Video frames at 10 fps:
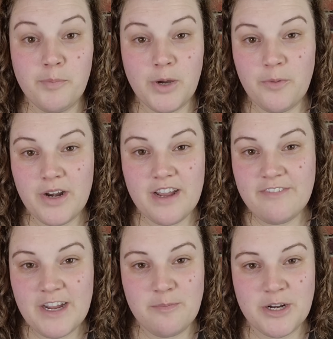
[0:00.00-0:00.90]
But what I
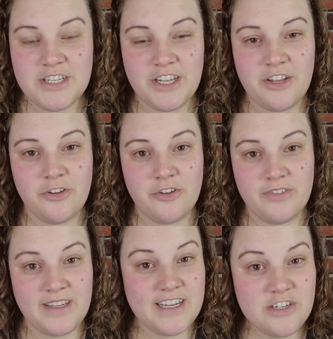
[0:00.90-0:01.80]
find
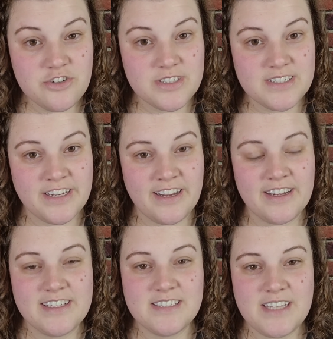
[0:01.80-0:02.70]
particularly interesting
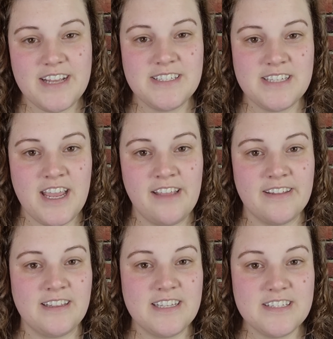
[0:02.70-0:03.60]
is Tess saying
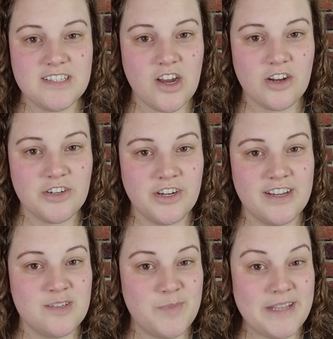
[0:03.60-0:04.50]
that this doctor
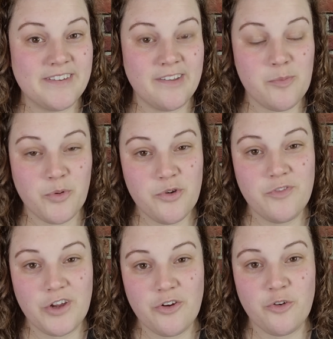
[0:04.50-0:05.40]
is basically
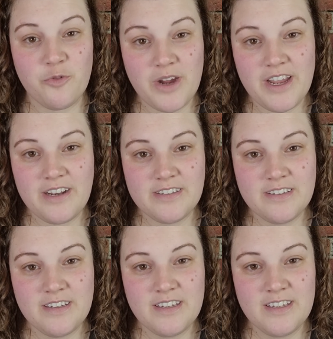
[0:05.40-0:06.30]
proving her right.
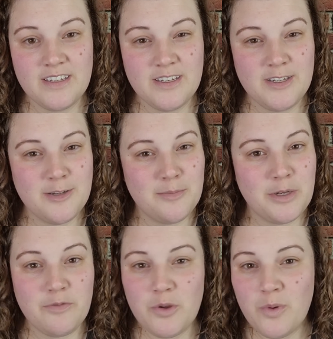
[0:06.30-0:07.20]
But
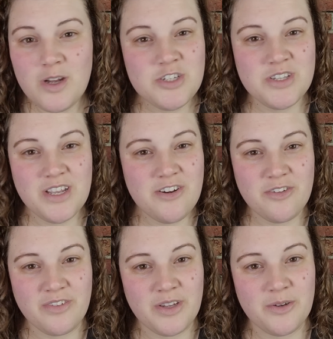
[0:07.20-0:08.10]
if you watch the
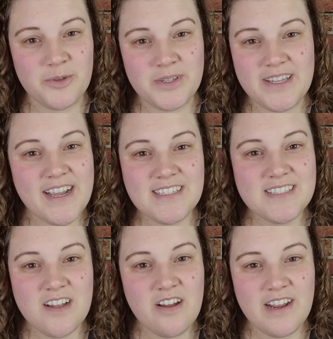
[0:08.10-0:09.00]
interview, that's
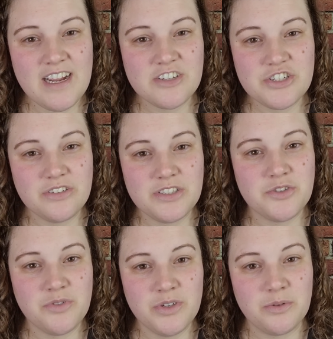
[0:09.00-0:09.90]
not actually
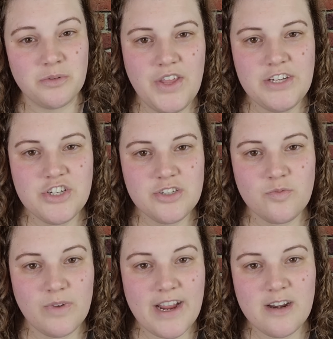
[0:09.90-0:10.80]
true. They just
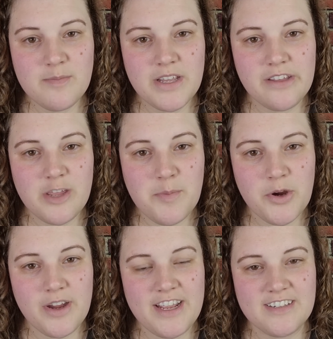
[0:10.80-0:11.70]
randomly clip
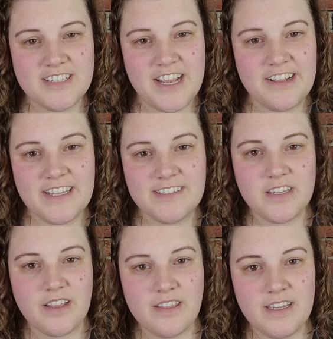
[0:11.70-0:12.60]
her in saying things
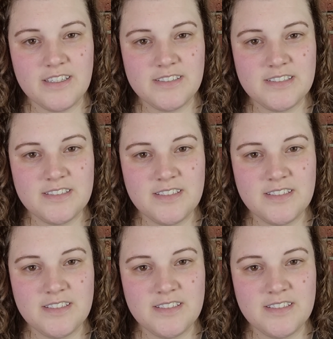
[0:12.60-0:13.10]
like this